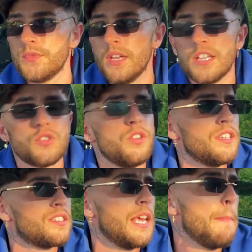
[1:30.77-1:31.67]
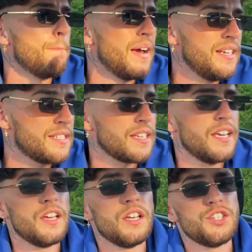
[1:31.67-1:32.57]
that's got the same
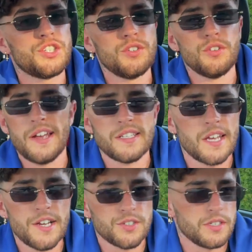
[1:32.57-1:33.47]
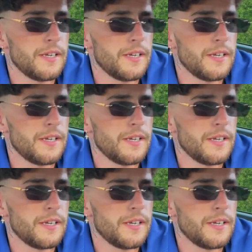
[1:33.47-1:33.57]
mindset as you, etc.